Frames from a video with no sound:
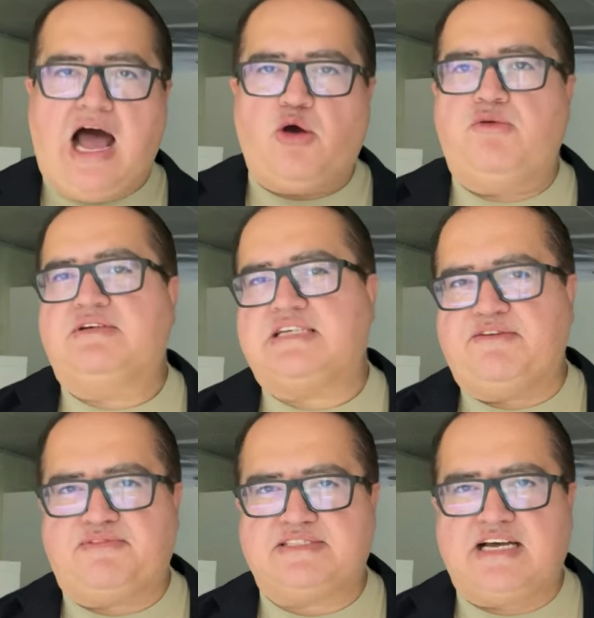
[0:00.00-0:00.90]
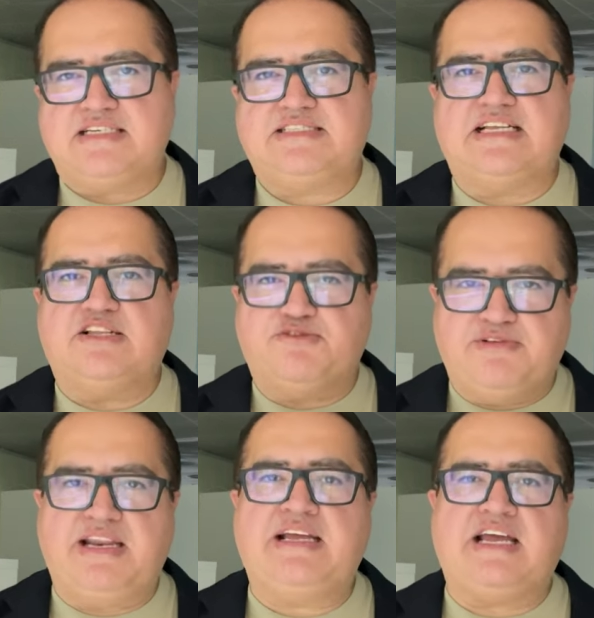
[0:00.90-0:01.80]
I always emphasize that the
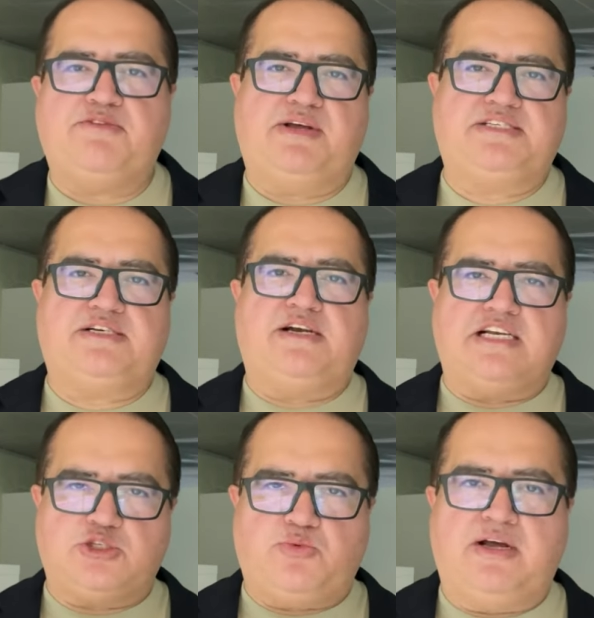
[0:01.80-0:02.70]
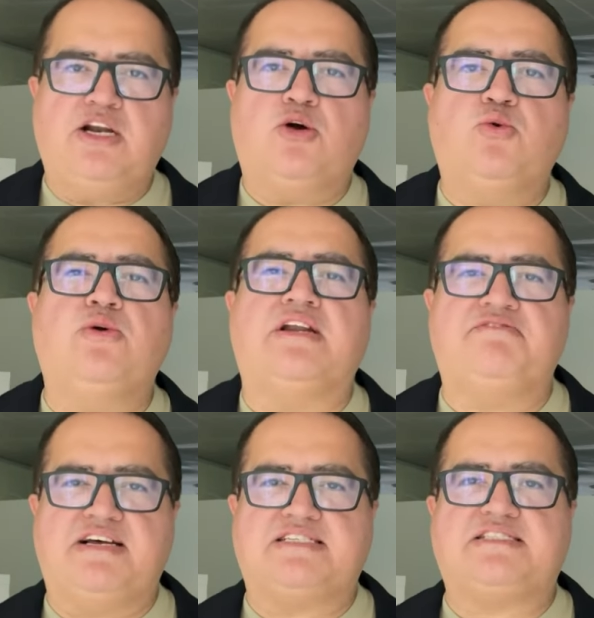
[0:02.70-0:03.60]
winning investor is one who
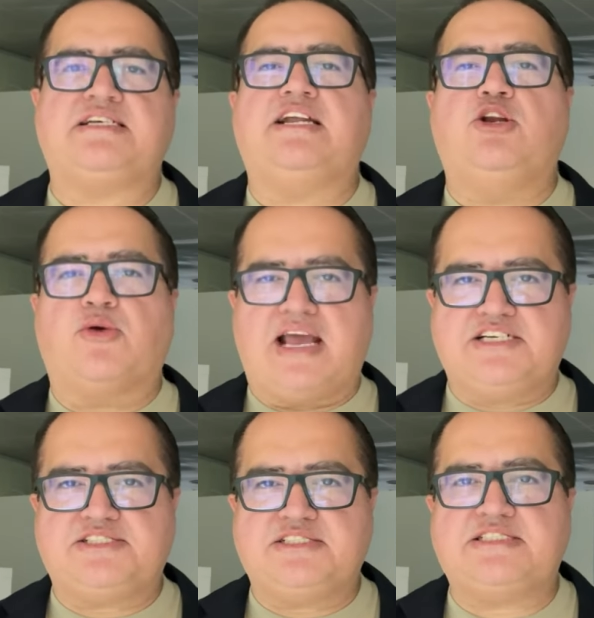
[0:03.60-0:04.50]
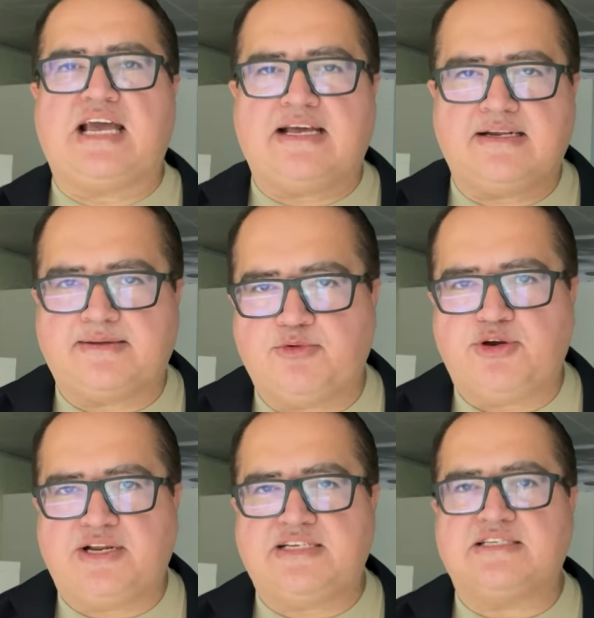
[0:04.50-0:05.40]
invests in locations and
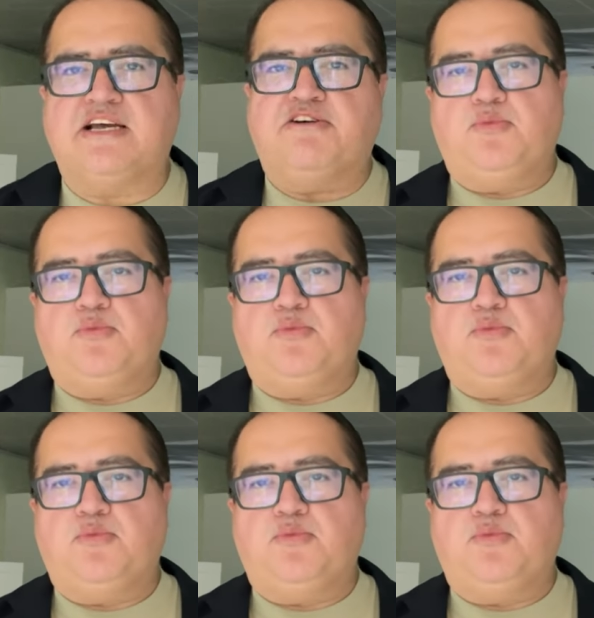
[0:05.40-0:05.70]
communities